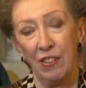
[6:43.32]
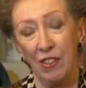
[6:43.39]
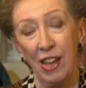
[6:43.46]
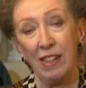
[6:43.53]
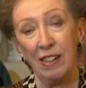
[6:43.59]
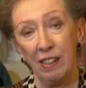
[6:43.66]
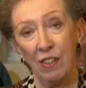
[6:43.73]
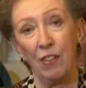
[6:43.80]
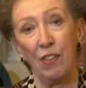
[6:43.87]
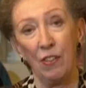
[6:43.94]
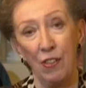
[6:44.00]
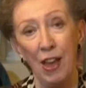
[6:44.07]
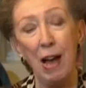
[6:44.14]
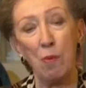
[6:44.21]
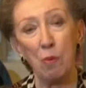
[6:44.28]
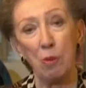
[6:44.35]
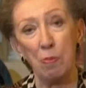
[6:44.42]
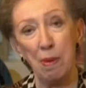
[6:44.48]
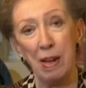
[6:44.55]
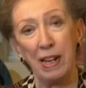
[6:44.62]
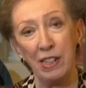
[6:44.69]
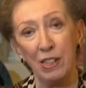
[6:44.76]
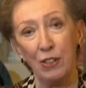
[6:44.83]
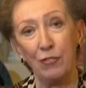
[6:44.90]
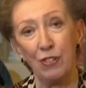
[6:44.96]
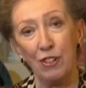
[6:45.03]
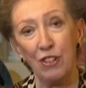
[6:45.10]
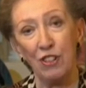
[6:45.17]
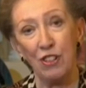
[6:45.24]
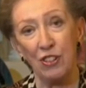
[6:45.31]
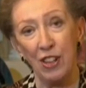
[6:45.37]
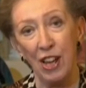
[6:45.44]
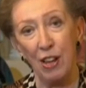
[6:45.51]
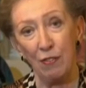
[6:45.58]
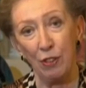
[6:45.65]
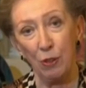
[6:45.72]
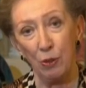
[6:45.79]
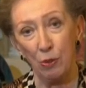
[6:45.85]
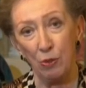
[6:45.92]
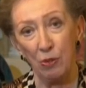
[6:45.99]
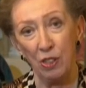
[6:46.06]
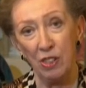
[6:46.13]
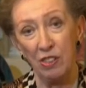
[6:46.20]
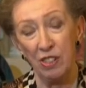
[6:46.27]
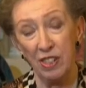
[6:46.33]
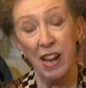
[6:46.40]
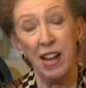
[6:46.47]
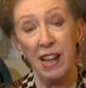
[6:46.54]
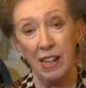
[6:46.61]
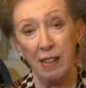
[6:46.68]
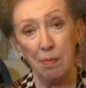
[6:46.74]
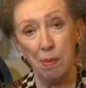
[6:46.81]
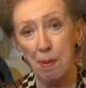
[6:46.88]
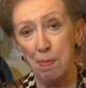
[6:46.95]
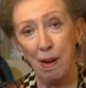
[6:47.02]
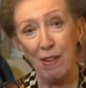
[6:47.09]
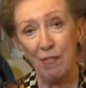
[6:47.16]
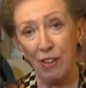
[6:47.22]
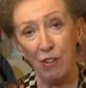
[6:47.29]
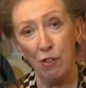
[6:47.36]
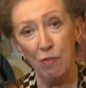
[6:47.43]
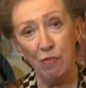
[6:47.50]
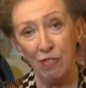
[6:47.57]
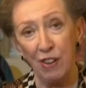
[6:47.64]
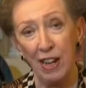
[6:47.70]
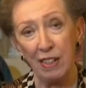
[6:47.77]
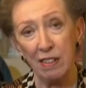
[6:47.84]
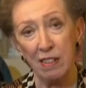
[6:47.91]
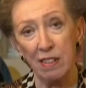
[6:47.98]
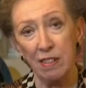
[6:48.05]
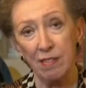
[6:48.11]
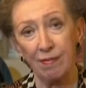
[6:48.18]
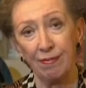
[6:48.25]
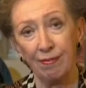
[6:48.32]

then that would make a difference to their view. Today, people have their own facts.